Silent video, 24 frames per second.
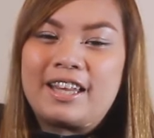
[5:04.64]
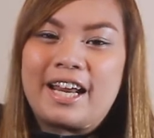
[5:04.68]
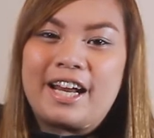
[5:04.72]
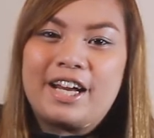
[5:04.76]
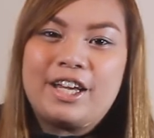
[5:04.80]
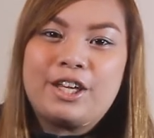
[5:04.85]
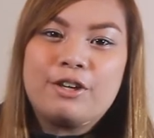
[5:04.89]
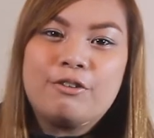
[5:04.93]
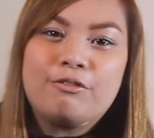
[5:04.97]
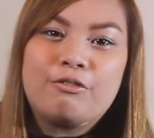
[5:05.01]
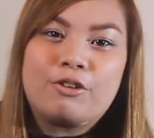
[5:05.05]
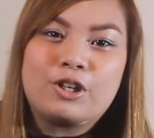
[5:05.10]

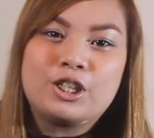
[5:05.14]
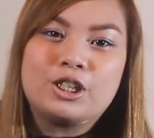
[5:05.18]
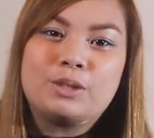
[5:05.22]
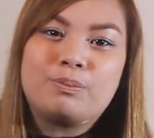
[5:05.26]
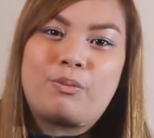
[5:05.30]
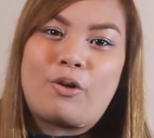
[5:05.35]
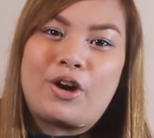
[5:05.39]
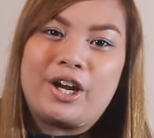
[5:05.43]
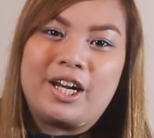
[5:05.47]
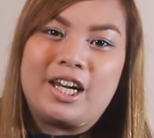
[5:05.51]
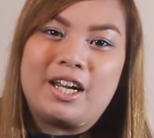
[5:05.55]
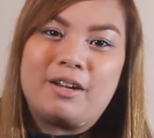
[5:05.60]
Thank you for
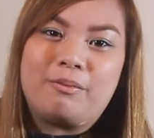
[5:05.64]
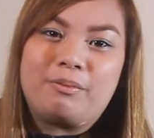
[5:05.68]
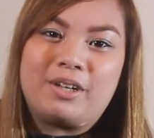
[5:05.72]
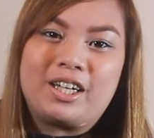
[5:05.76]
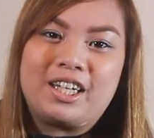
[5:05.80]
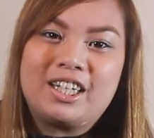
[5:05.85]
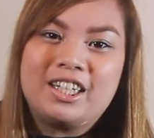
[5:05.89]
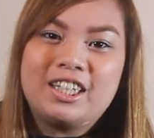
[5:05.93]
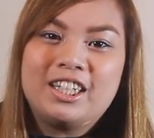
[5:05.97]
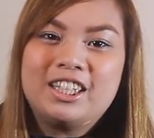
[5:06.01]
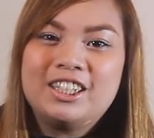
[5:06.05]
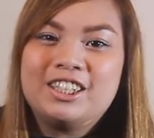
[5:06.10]
spoiling me.
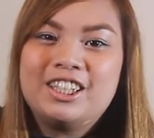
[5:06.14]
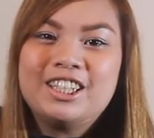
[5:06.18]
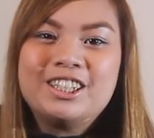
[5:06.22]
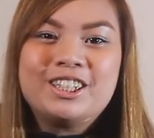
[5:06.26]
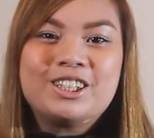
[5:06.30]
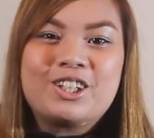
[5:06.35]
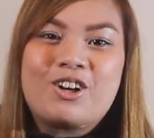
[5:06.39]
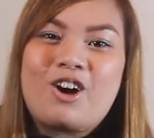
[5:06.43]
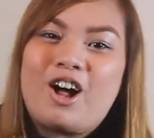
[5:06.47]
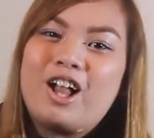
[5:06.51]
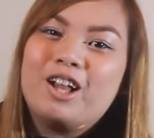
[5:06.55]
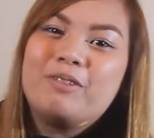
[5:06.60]
Just
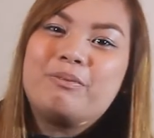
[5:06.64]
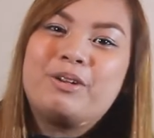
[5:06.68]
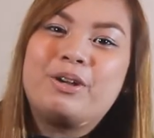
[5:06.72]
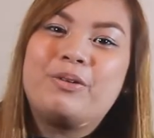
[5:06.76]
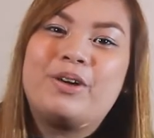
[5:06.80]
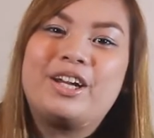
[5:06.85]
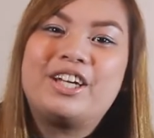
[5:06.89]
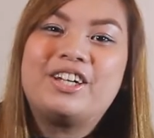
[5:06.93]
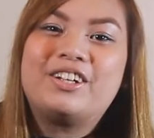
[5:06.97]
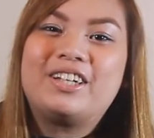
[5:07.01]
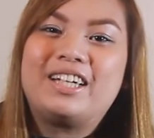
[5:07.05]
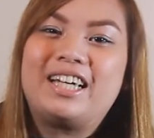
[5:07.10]
call me
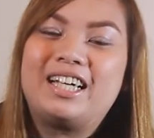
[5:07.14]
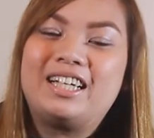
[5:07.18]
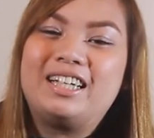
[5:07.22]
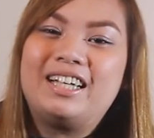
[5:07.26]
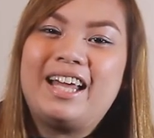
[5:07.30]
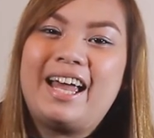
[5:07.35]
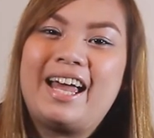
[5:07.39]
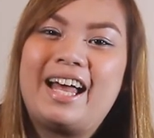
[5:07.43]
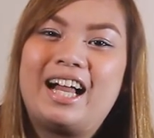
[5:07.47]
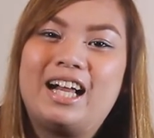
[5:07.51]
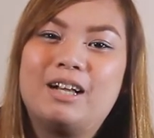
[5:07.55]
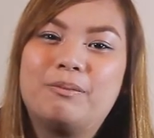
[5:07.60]
when you need
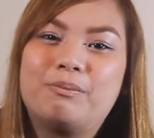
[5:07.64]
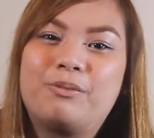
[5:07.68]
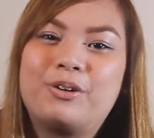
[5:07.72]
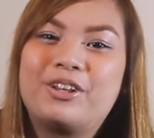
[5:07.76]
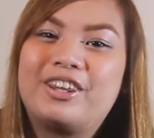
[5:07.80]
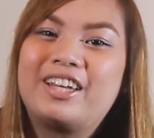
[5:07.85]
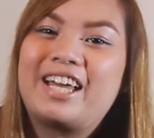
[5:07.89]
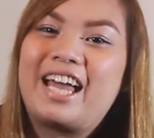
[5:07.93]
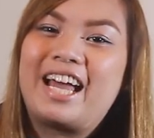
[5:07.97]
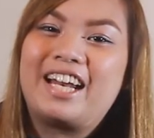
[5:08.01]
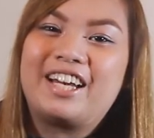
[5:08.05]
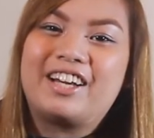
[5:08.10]
help with
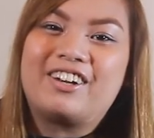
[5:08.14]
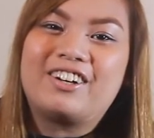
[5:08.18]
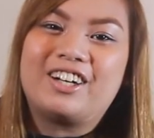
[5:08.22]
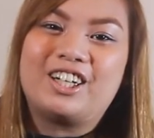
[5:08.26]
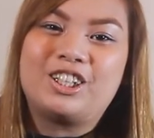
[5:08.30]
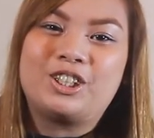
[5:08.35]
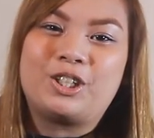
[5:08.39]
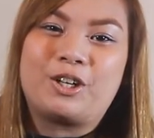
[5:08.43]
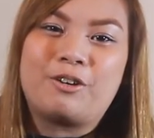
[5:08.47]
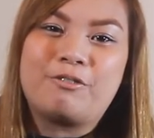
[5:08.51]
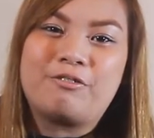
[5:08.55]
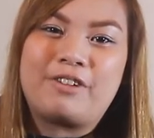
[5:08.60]
Candy
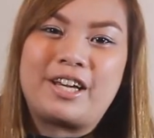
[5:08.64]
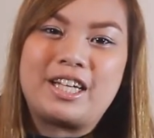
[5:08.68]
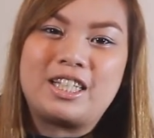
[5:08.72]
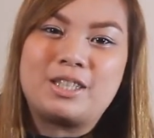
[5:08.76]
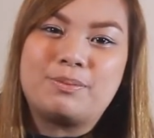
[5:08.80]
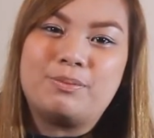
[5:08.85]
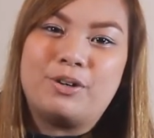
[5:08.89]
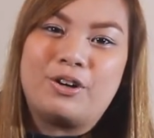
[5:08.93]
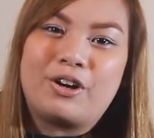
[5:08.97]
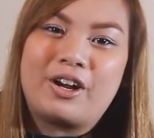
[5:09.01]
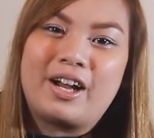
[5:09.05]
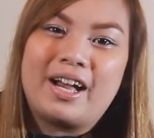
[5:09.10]
Crush or
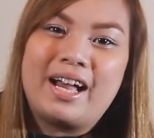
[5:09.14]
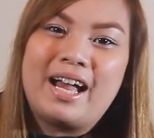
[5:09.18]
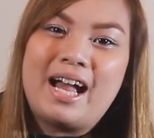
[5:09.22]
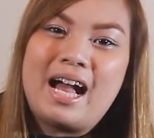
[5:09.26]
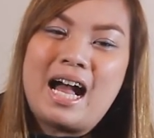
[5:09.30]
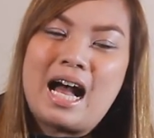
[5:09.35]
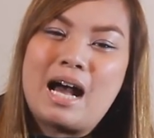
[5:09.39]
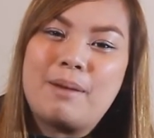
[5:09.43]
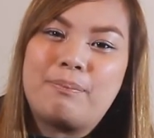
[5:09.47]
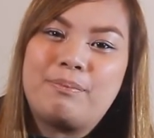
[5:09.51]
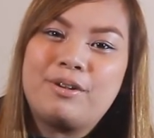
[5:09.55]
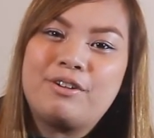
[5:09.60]
Facebook.
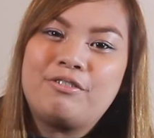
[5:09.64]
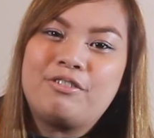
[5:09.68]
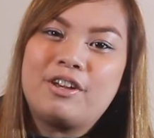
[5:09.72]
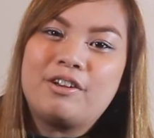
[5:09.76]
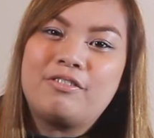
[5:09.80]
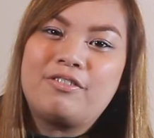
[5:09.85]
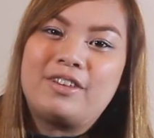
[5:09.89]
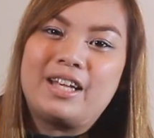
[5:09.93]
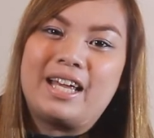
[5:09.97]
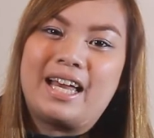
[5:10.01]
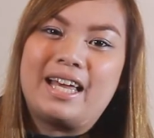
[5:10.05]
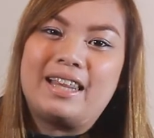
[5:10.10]
Happy
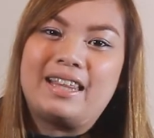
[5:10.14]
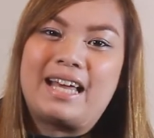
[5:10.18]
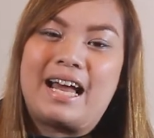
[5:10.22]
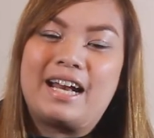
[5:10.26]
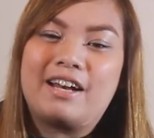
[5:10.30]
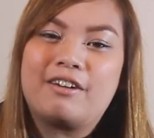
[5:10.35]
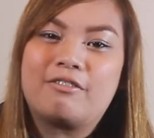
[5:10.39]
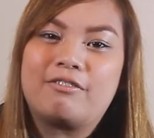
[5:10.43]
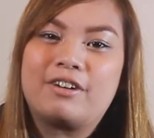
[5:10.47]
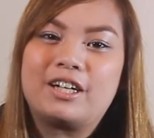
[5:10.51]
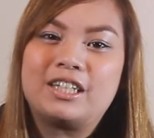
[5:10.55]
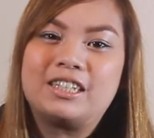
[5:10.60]
50th
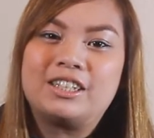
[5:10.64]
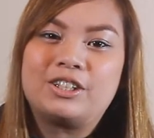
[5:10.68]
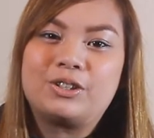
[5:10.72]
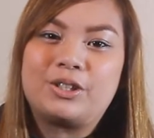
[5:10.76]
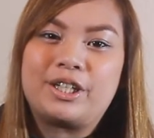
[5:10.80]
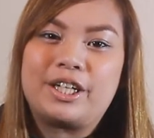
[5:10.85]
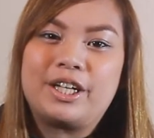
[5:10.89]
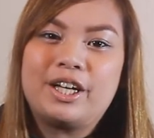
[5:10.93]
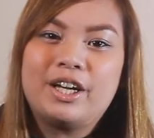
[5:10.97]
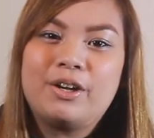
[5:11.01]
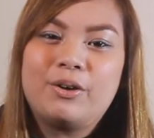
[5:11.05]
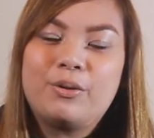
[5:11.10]

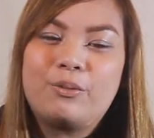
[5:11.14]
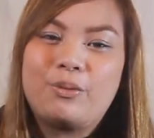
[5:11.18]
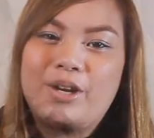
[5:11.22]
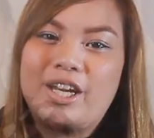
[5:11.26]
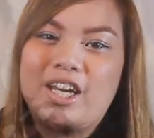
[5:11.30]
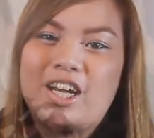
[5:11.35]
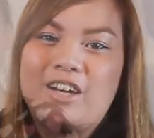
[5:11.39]
anniversary. We